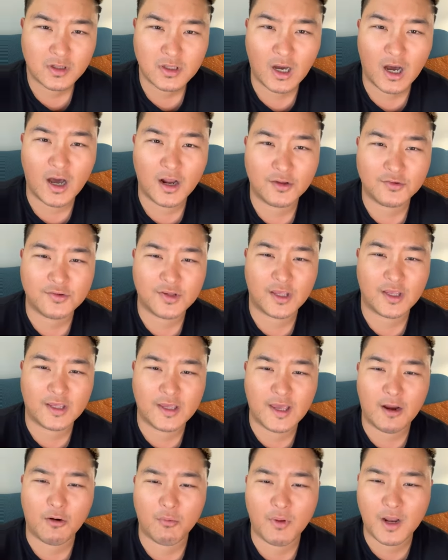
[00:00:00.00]
God is
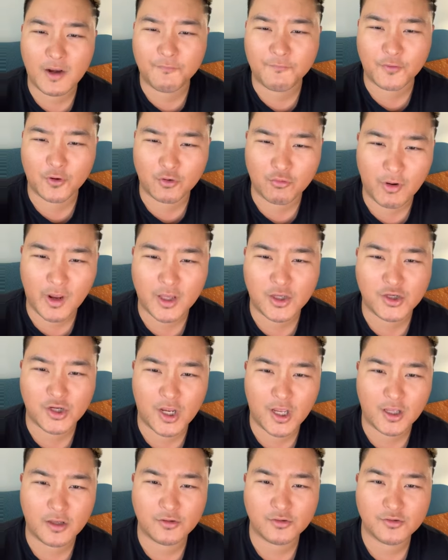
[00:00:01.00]
saying, get ready for great
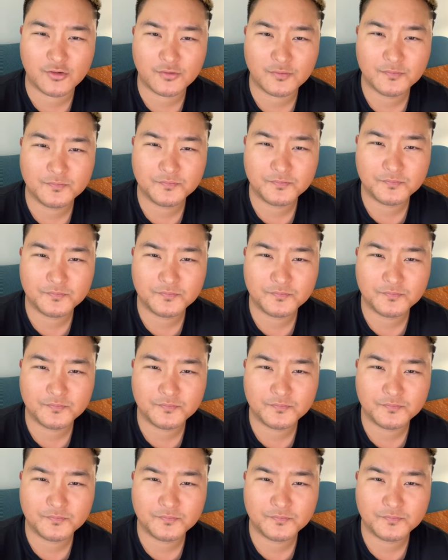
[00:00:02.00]
change.